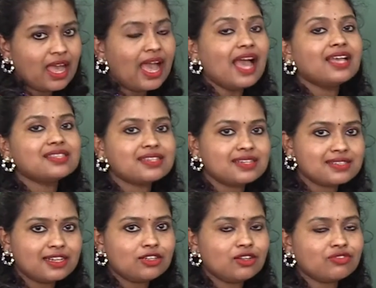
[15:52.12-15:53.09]
As a
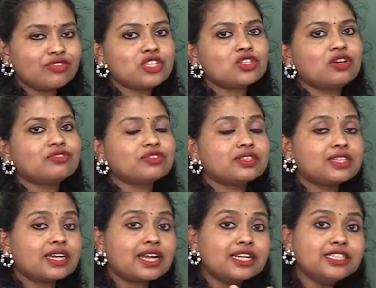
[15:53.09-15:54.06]
result of which, of
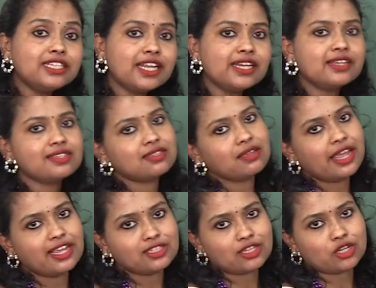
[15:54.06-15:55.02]
the continuous
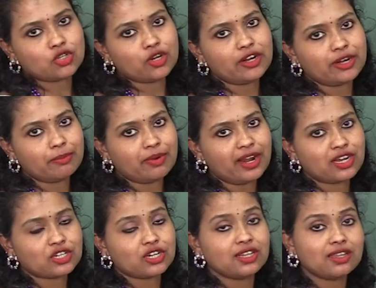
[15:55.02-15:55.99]
asexual
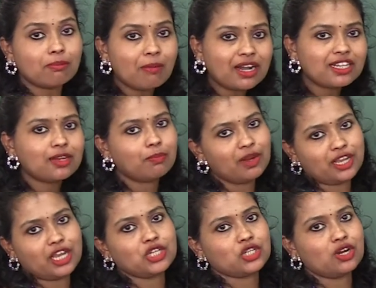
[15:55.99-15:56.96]
reproduction, the
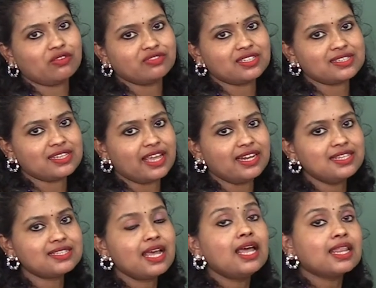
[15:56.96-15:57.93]
multiplication of the
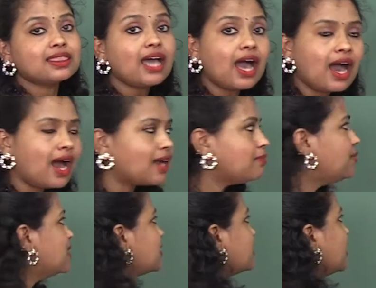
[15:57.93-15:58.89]
cells, the
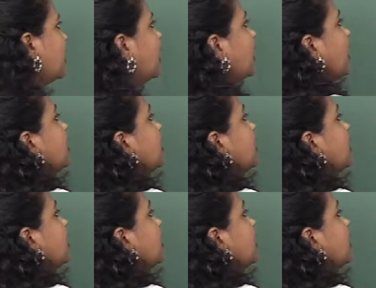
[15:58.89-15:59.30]
RBC,